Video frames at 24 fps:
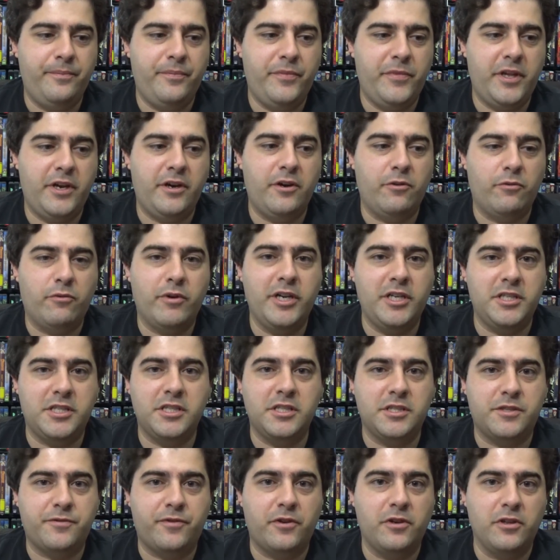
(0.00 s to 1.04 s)
Their
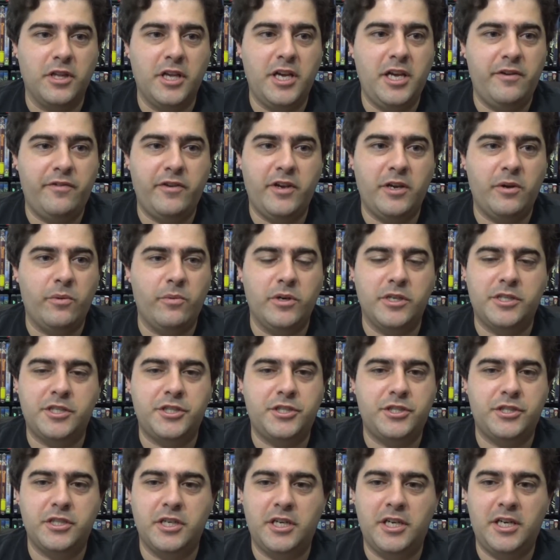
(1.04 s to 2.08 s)
reasons for leaving,
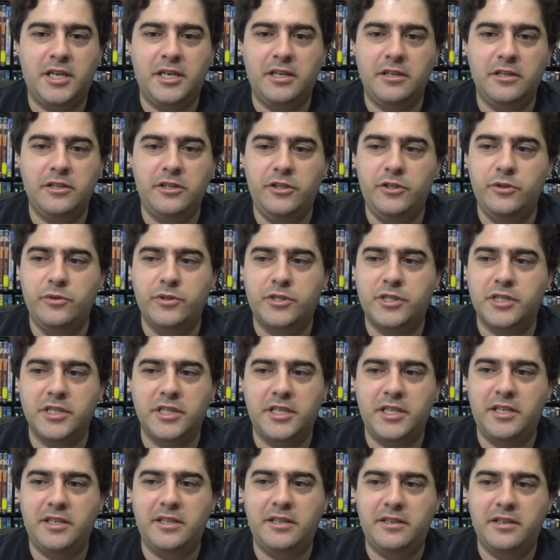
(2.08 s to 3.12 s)
which
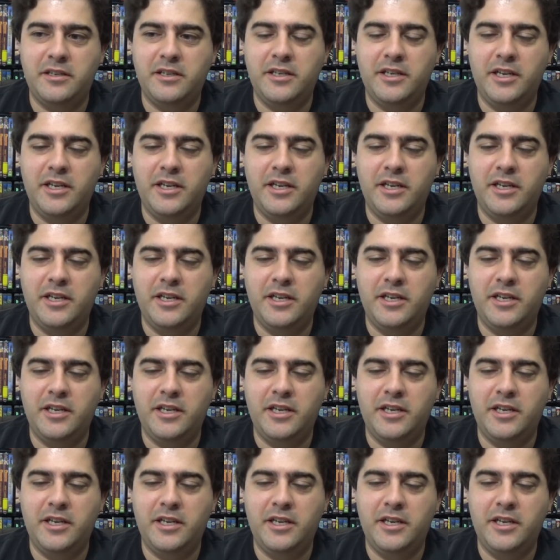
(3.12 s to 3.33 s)
usually